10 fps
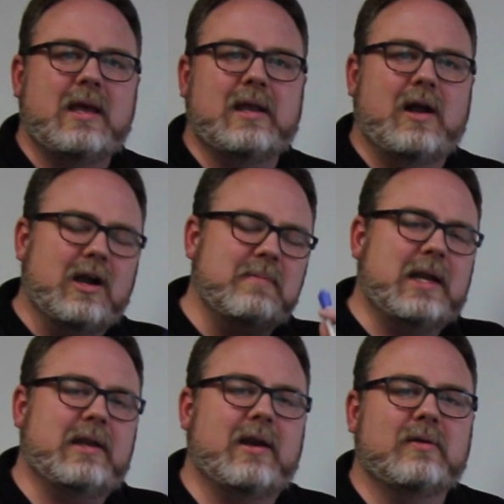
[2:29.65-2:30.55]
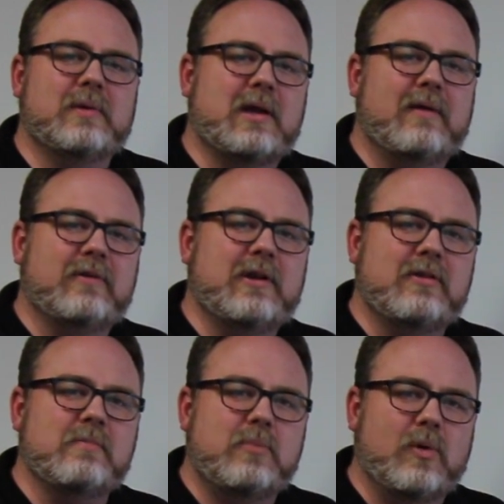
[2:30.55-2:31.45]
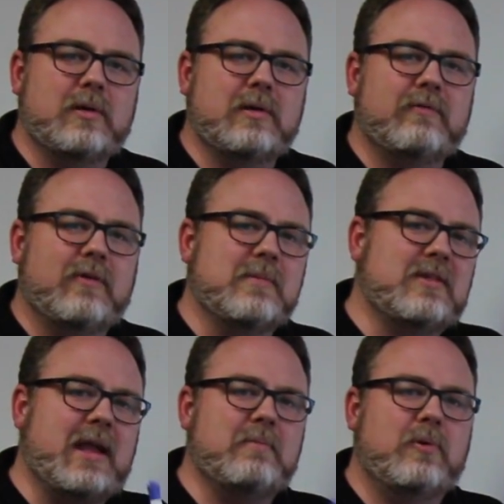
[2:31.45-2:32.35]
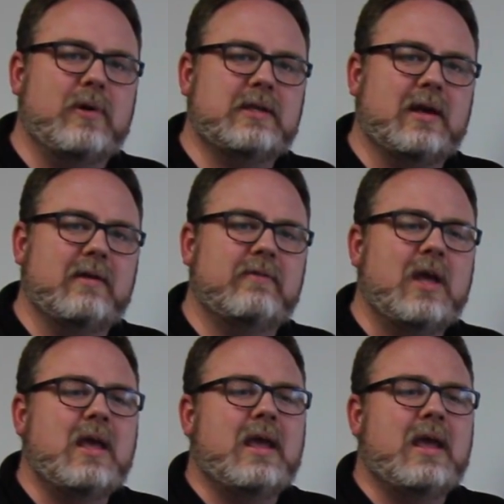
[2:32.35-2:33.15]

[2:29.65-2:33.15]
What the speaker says: And automated error recovery is important from a standpoint of